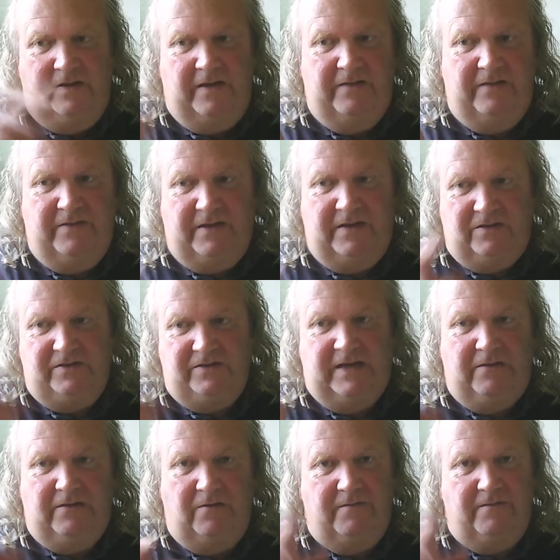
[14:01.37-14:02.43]
that, you know, a little
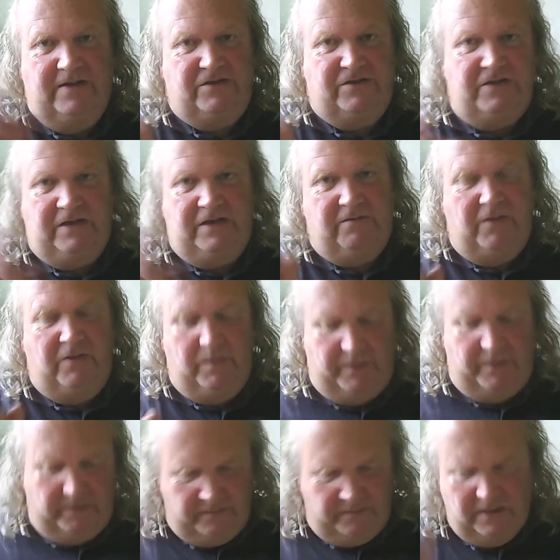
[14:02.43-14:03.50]
yellow or red sticker on
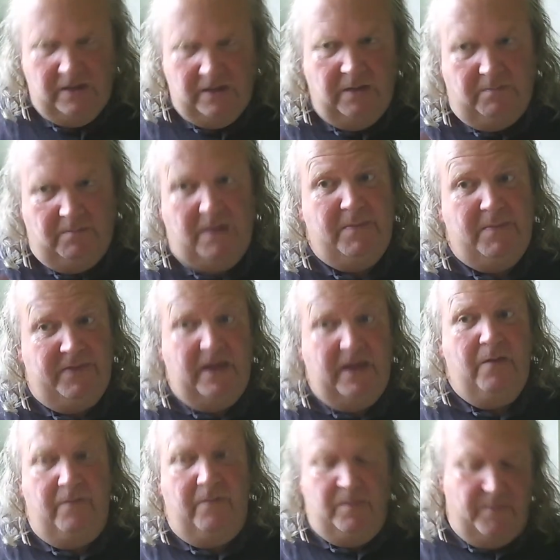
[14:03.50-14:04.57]
the bottom. Maybe
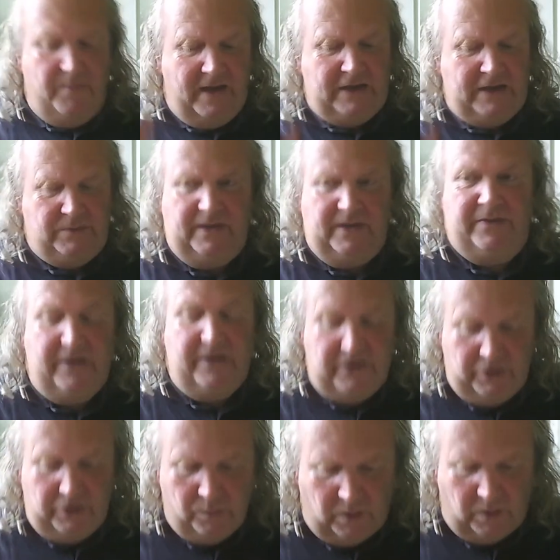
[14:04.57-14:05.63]
they were in bags, but I
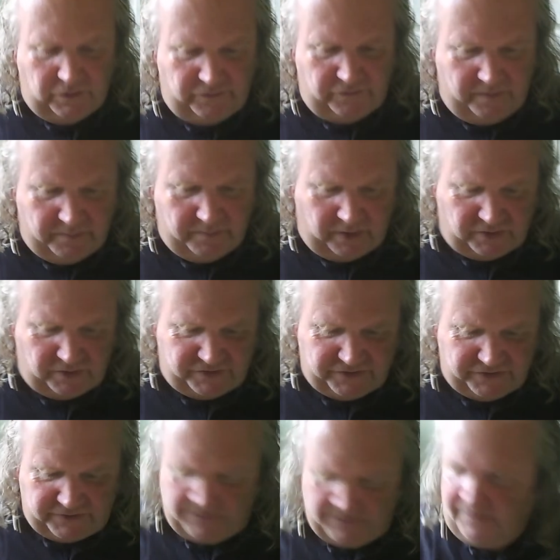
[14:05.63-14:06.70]
think new ones were in
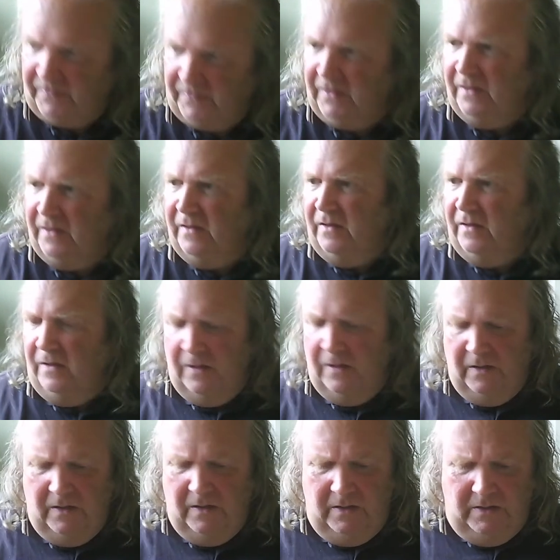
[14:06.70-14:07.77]
boxes.
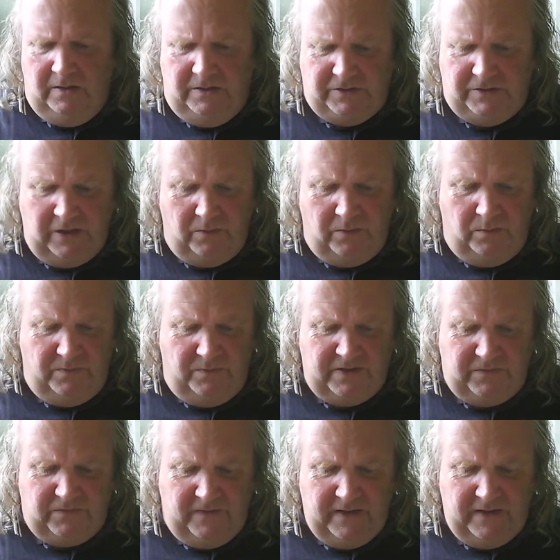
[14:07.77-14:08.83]
So
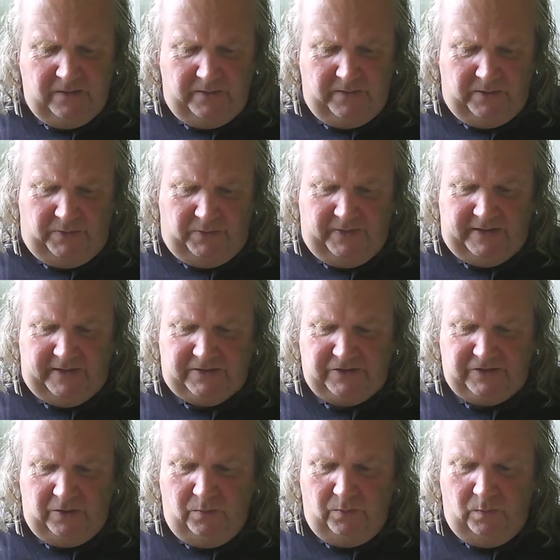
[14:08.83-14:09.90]
this finger wheel
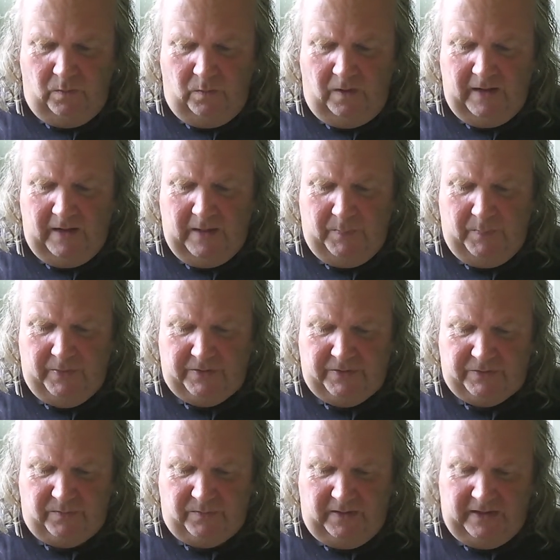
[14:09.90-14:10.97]
thing, so what
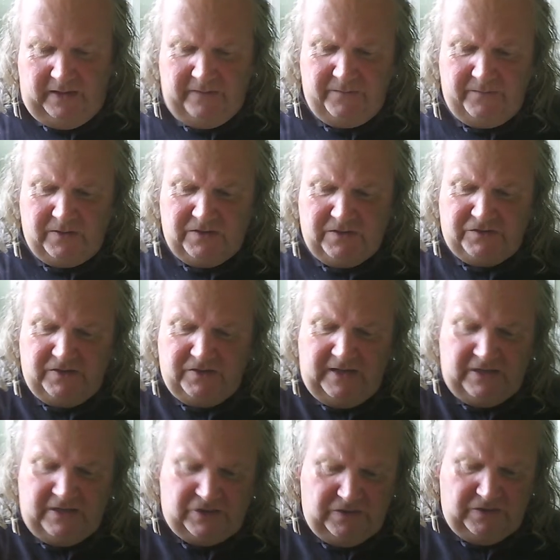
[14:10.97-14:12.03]
happened? Well, I've got a
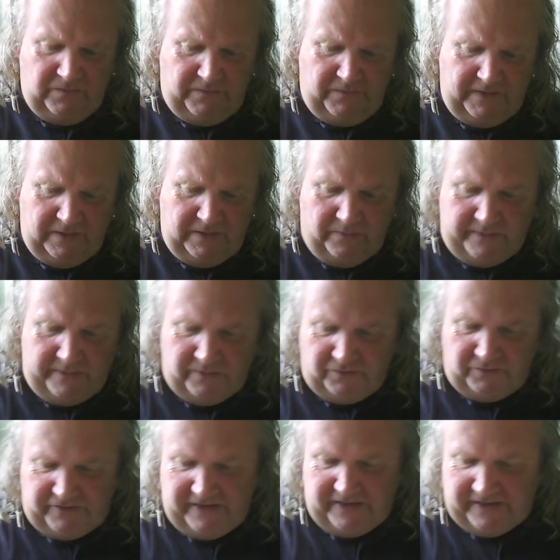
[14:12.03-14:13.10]
selection of finger
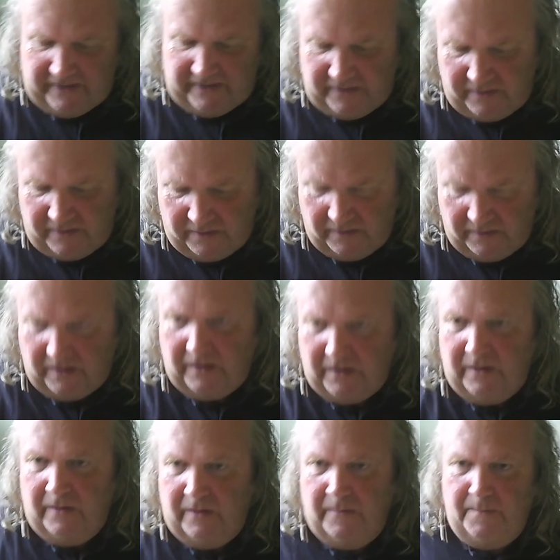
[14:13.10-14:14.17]
wheels here,
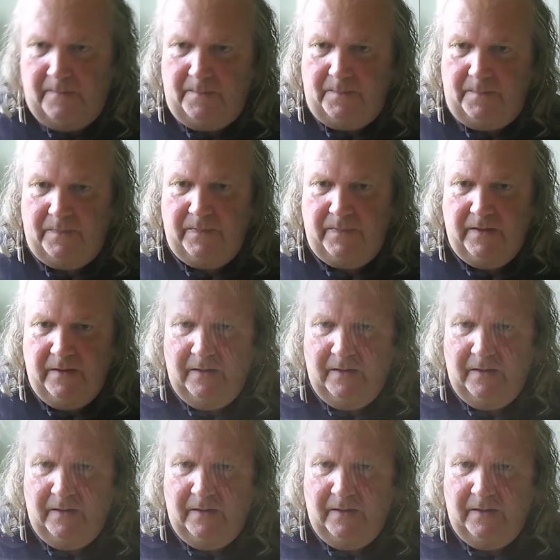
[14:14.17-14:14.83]
um,